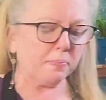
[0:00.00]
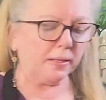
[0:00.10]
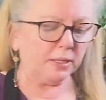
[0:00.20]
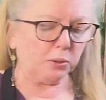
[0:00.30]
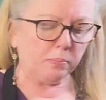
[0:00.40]
the
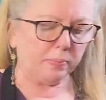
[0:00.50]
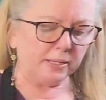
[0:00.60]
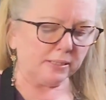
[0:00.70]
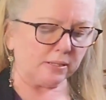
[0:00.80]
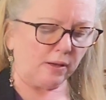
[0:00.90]
little
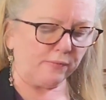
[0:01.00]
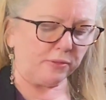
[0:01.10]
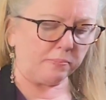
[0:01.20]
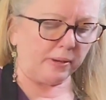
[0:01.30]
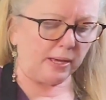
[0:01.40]
bits off
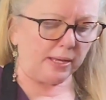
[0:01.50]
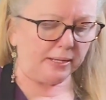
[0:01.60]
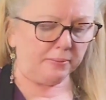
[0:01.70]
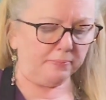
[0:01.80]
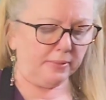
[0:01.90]
the
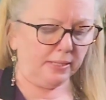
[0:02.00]
bottom.